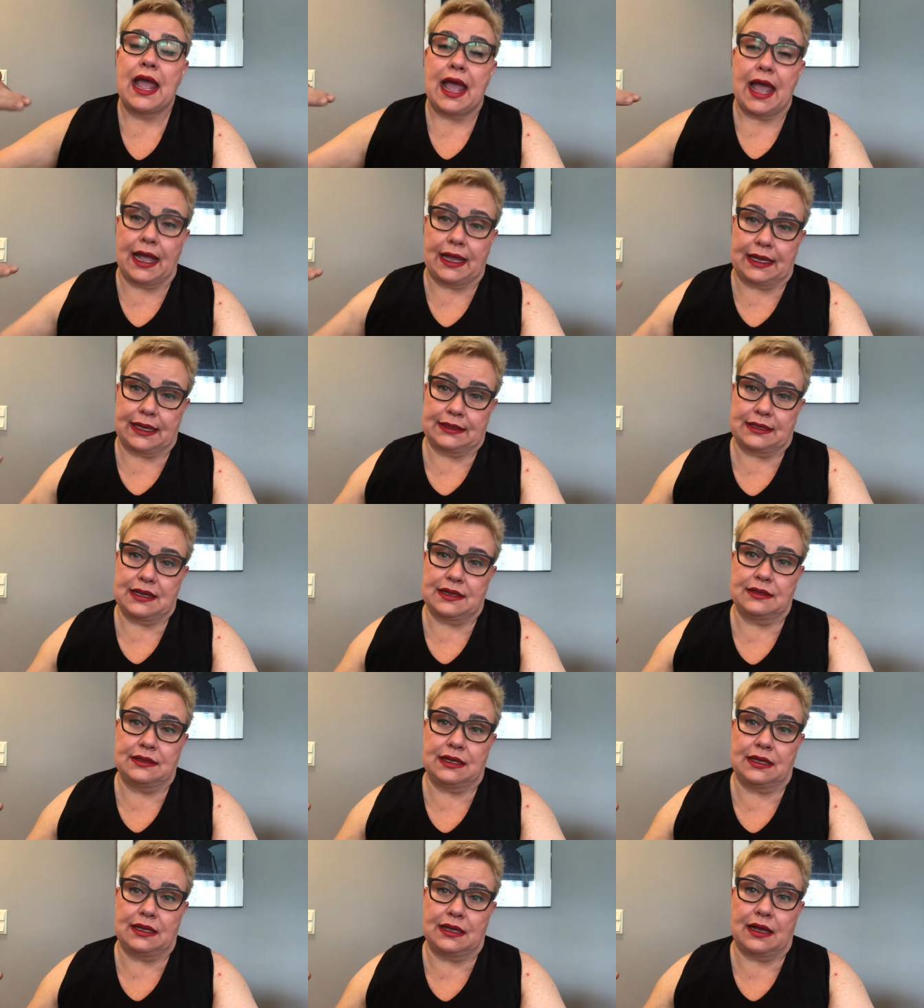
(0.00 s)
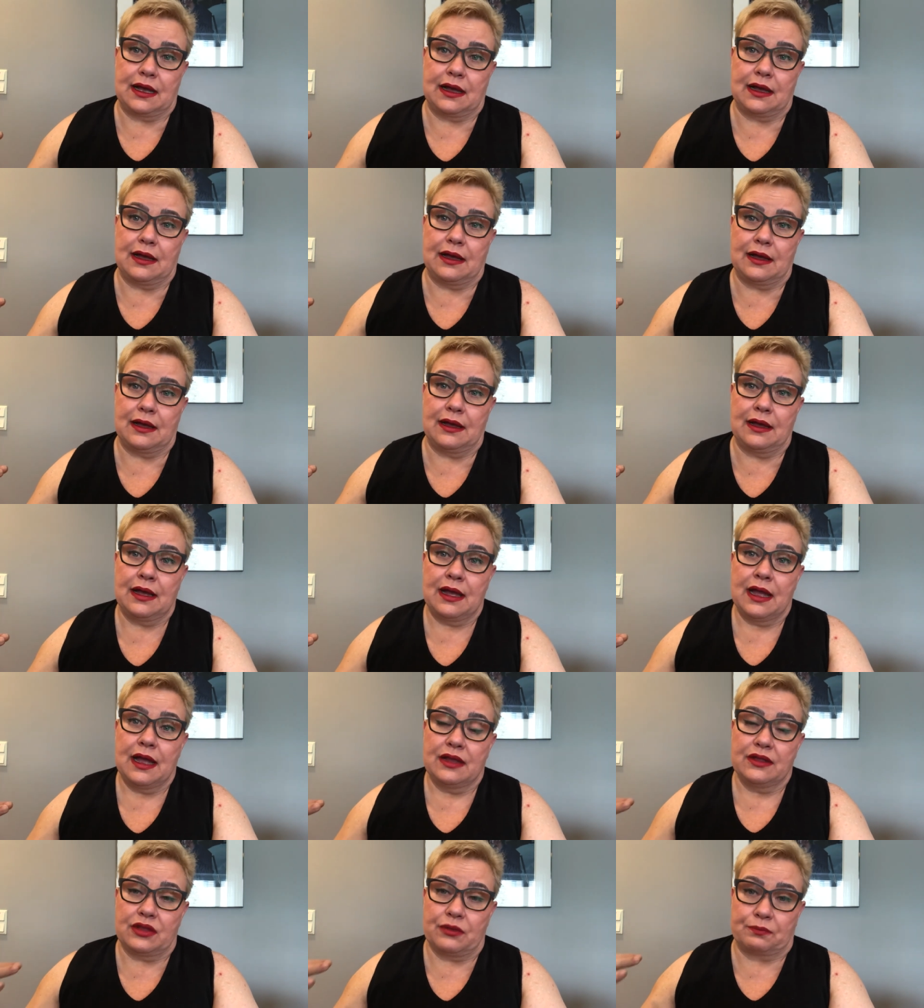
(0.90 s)
and getting
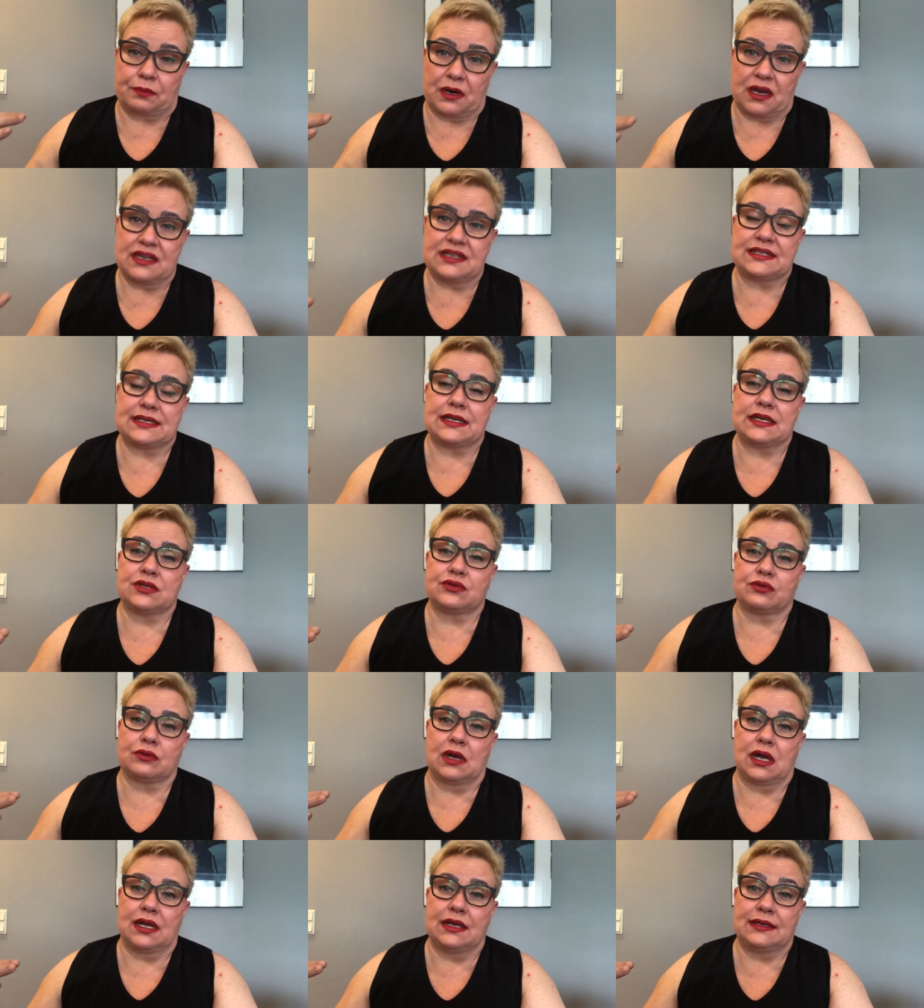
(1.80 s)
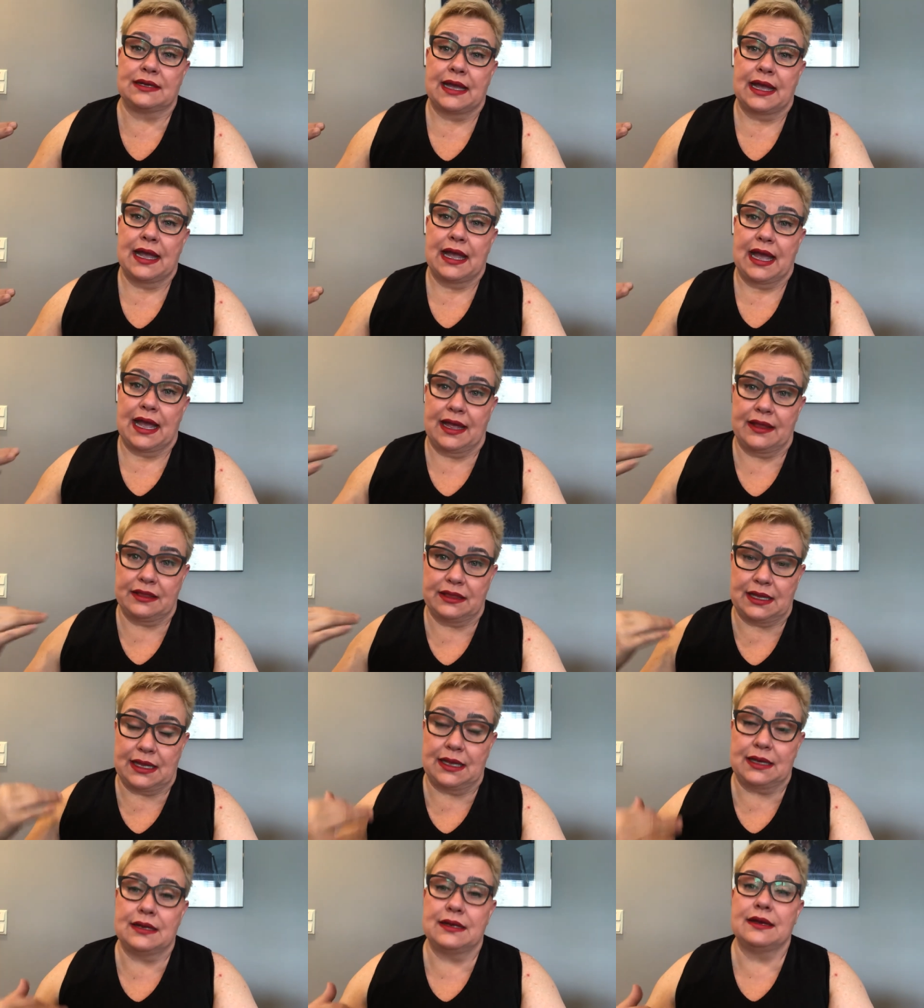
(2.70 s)
the prices right and
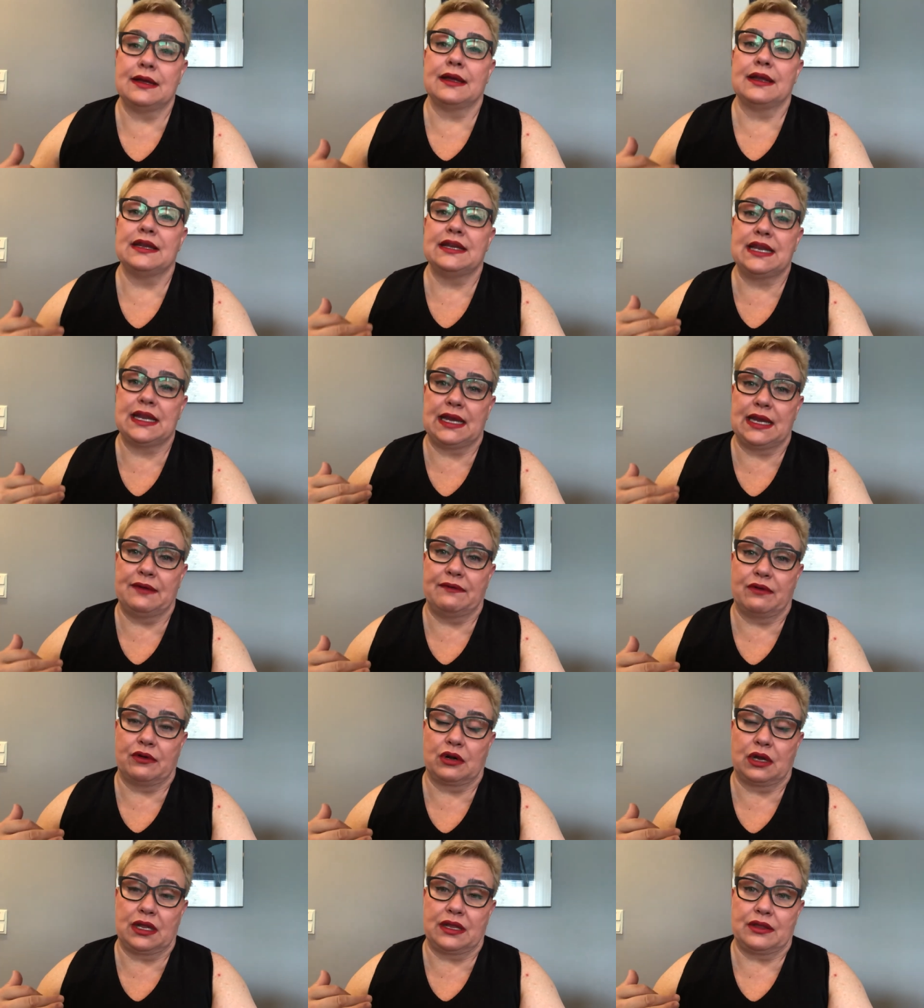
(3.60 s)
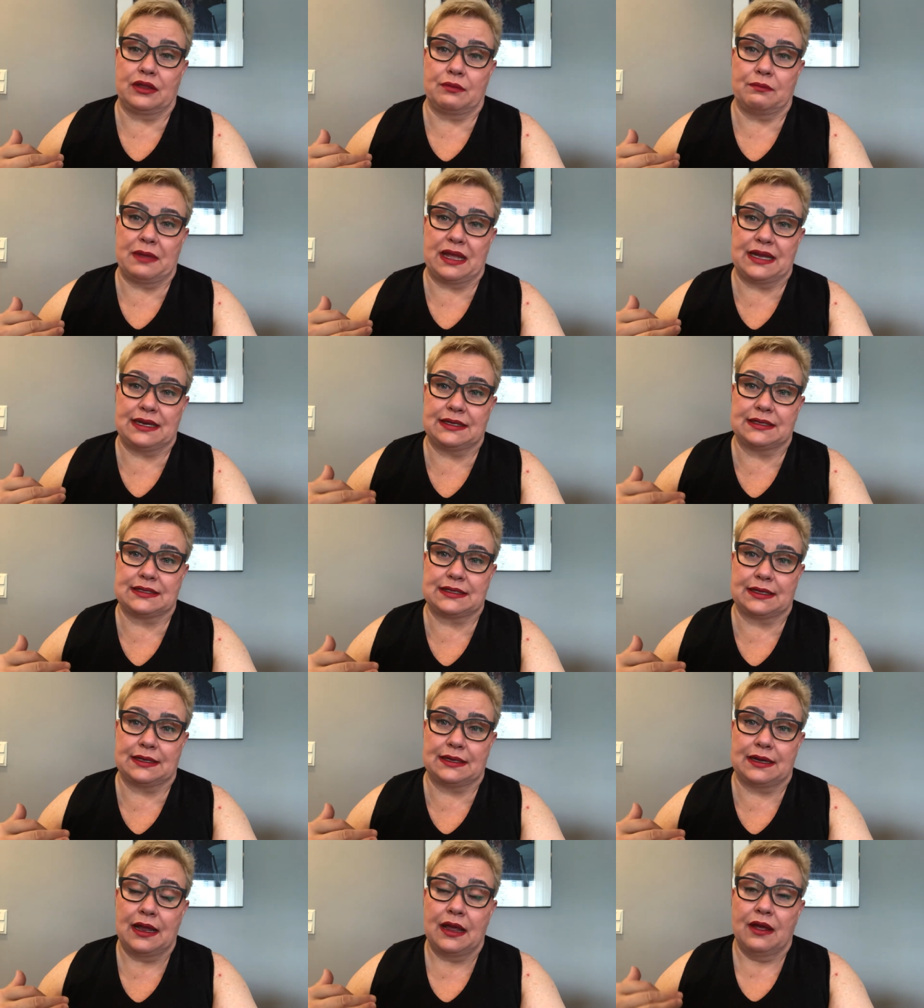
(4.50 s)
then delivering the
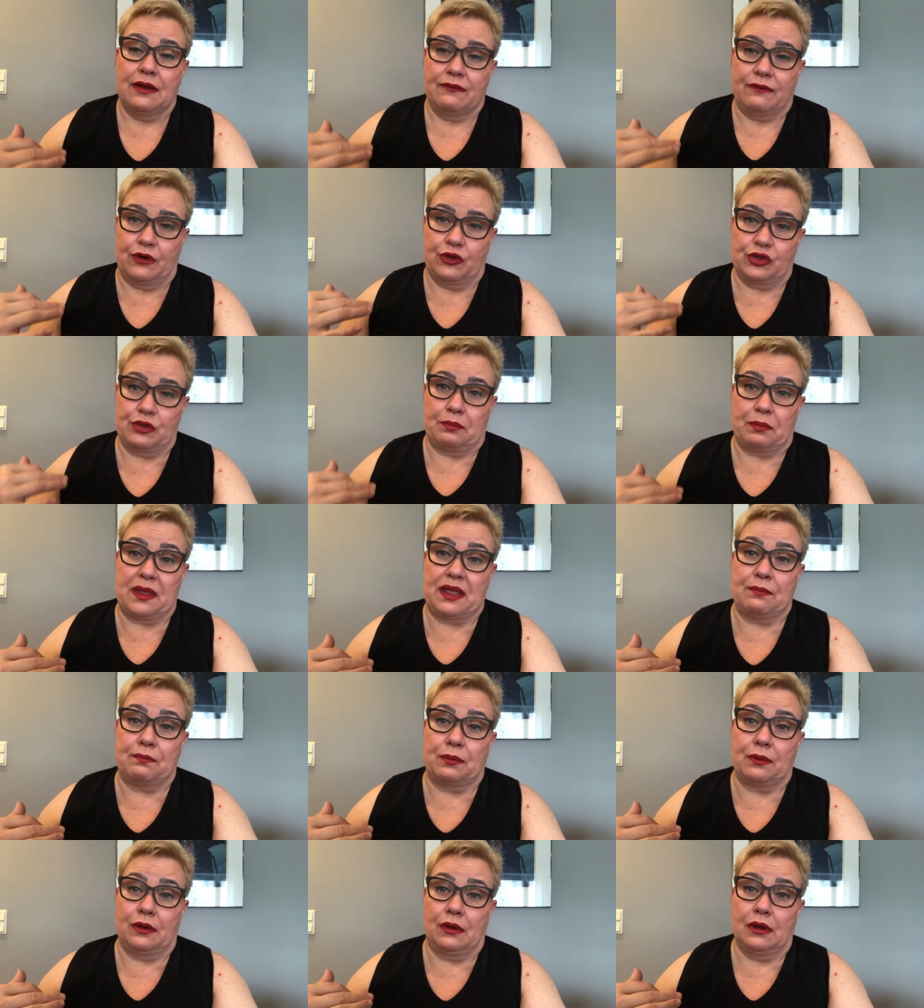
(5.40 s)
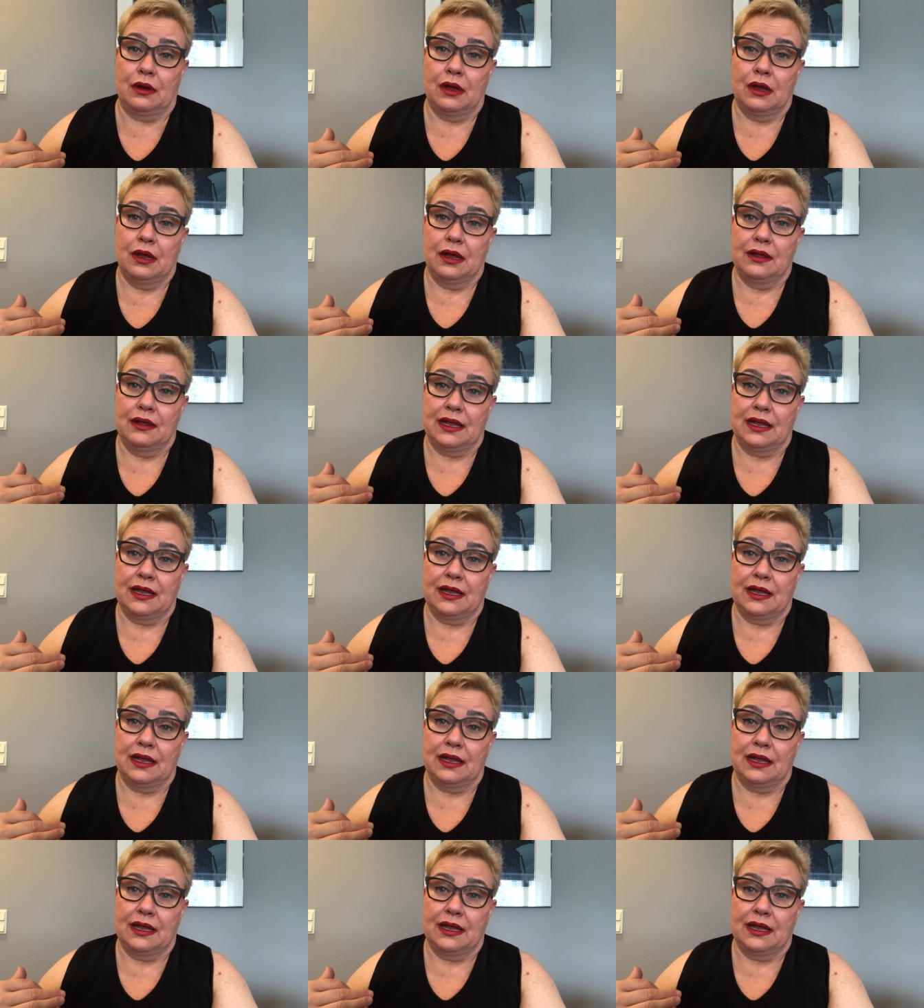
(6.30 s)
medicine for the people